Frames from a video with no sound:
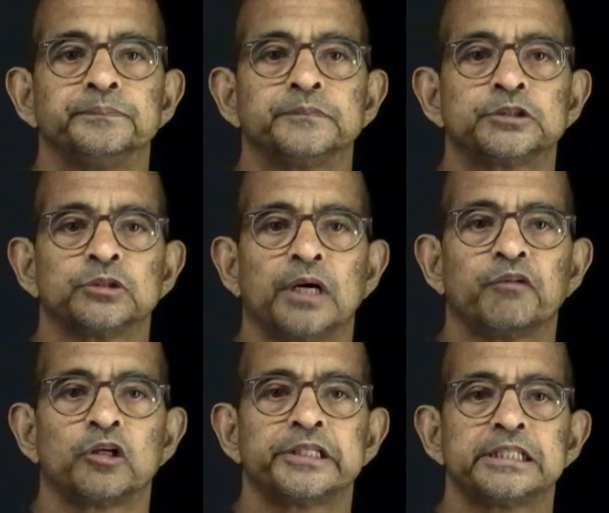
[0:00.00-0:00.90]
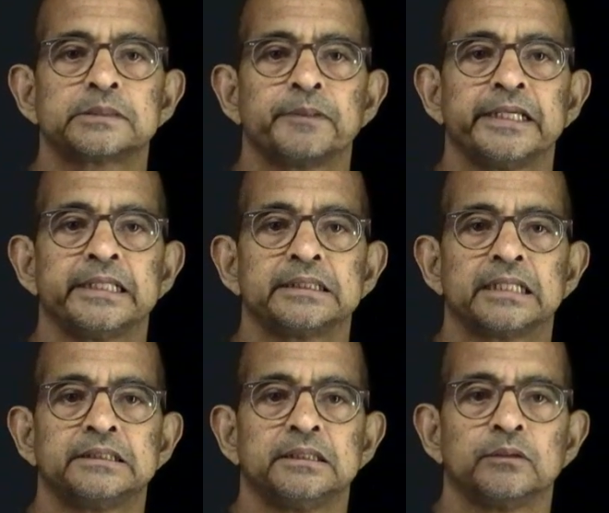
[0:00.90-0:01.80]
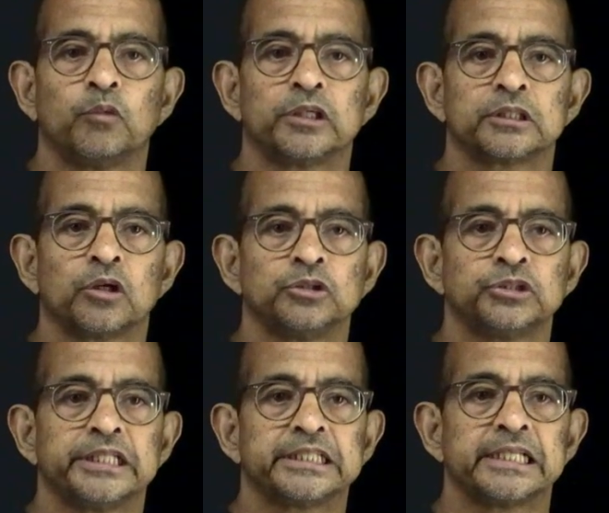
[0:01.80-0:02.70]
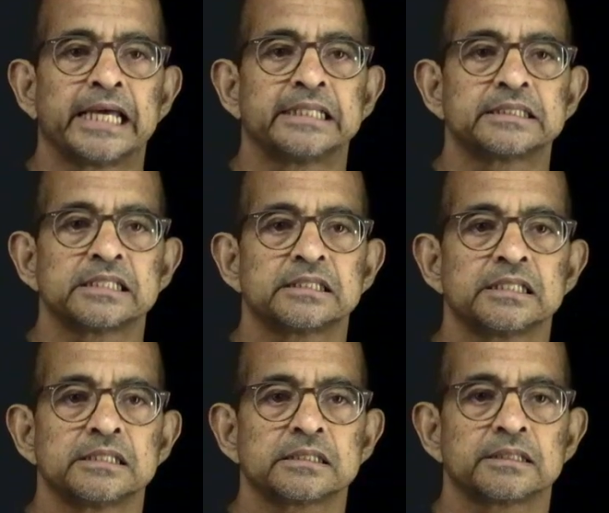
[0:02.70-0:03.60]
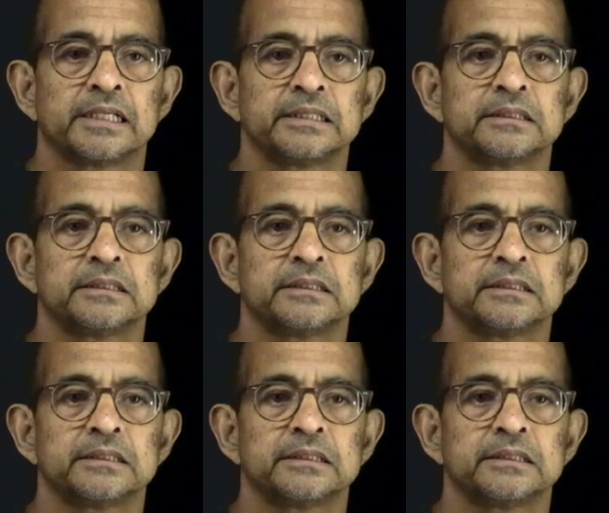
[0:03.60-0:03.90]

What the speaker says: So I've already explained that what a conjugate analysis is, right?